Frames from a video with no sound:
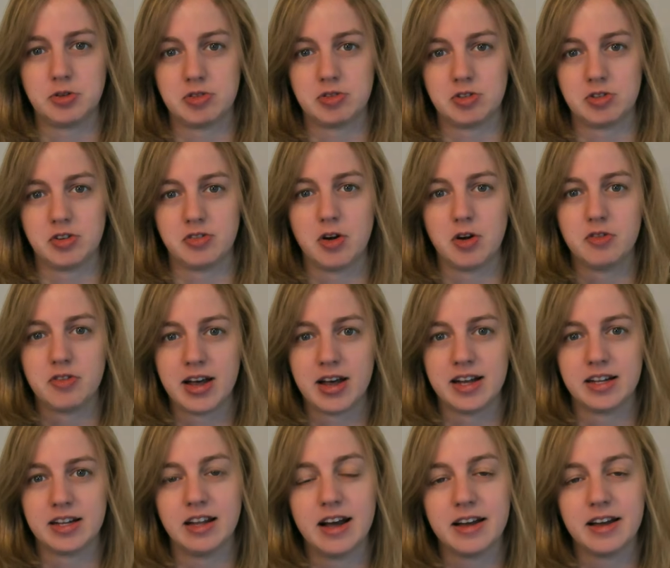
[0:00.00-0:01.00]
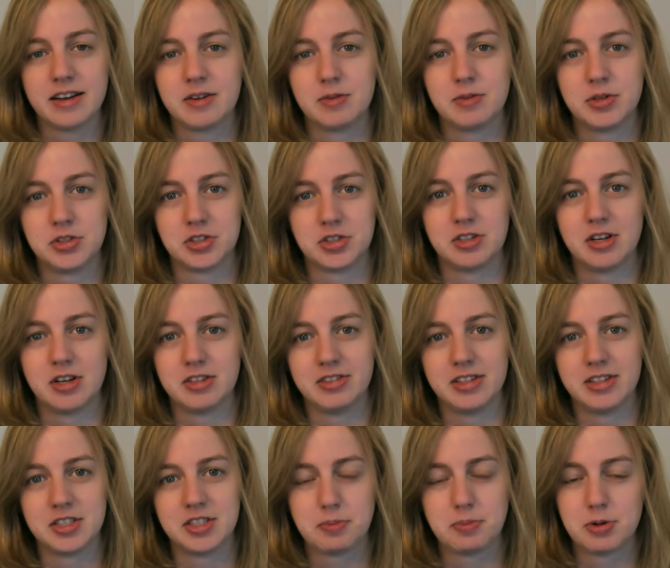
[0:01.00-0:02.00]
sort of overhead lighting, which you're not
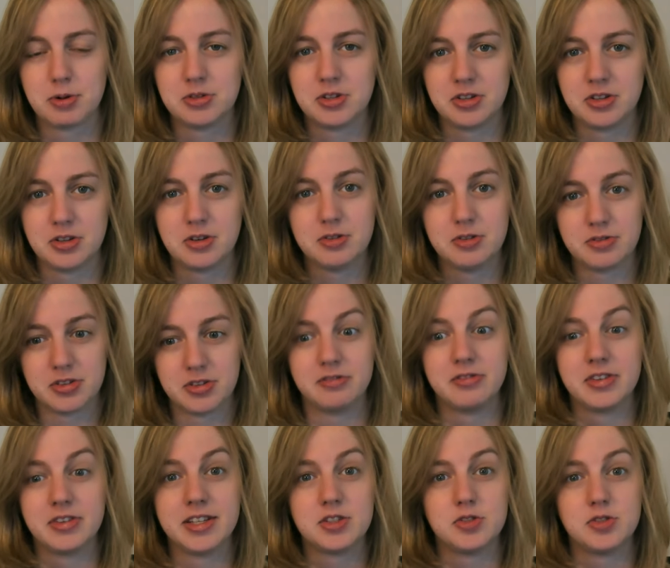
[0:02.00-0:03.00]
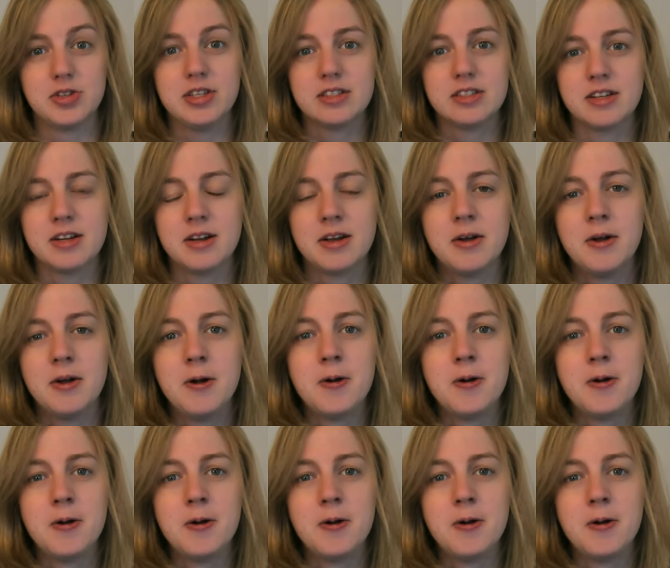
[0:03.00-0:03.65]
really supposed to do for, for this reason.